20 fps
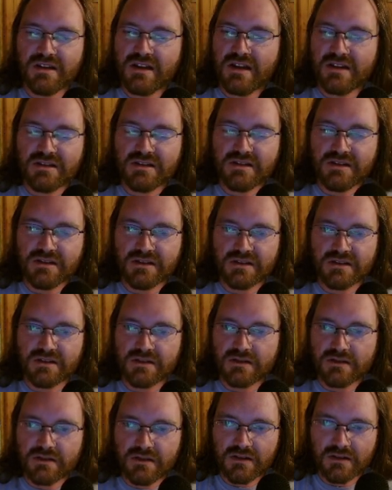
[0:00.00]
That's just
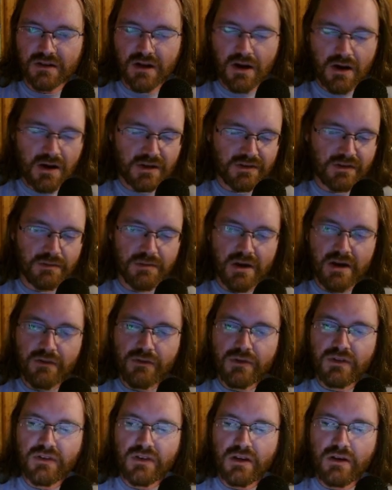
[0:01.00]
awesome.
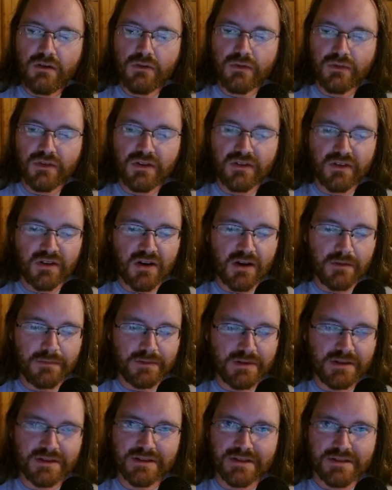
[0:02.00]
Everything with this
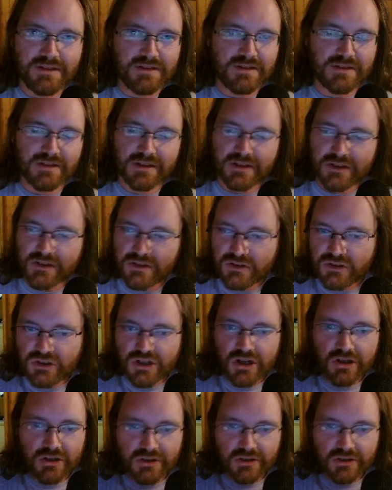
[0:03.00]
company is just like check.